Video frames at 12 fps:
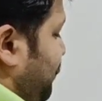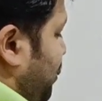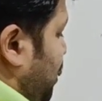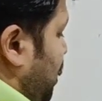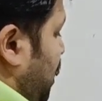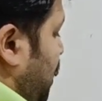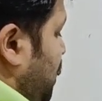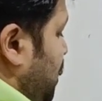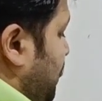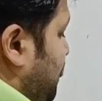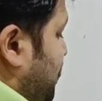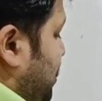a
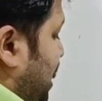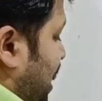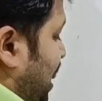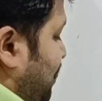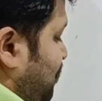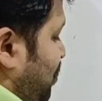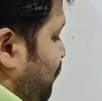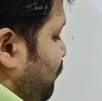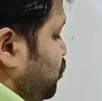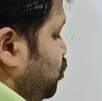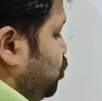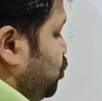number m which
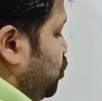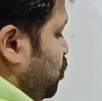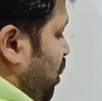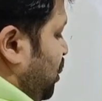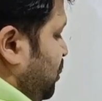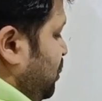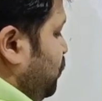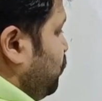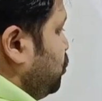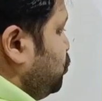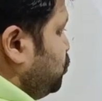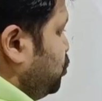is not equal
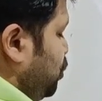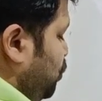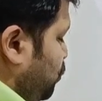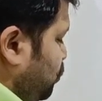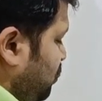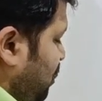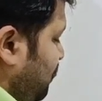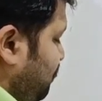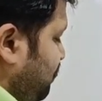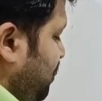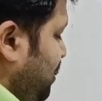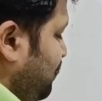to 0, then
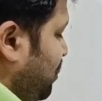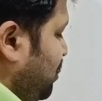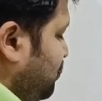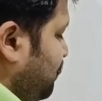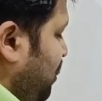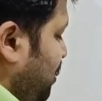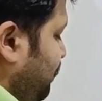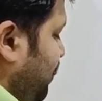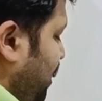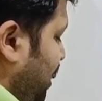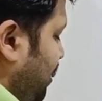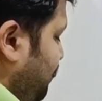P multiplied by
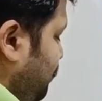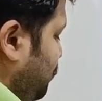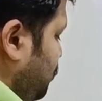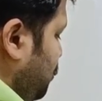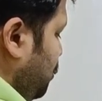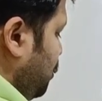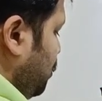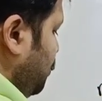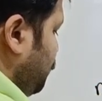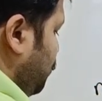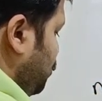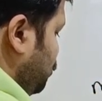m
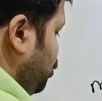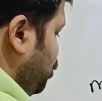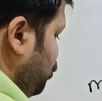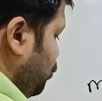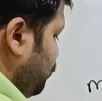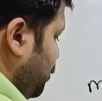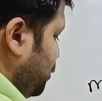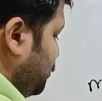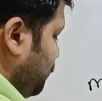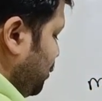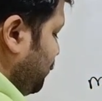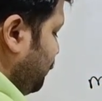upon Q
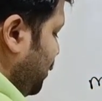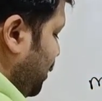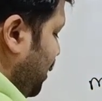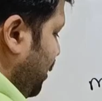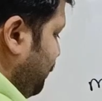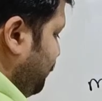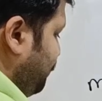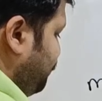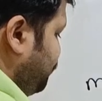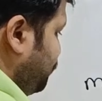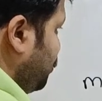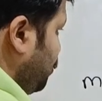multiplied by m
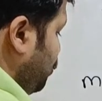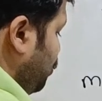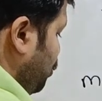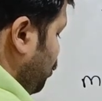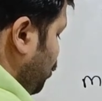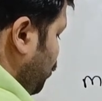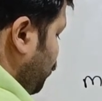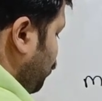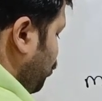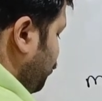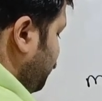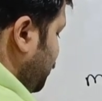
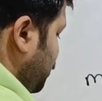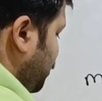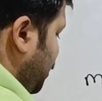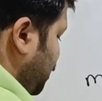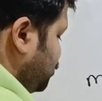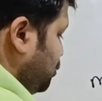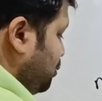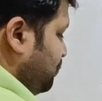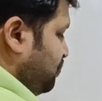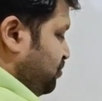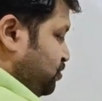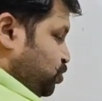would be a rational
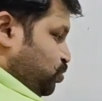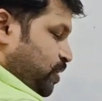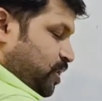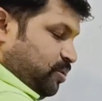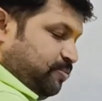number as well.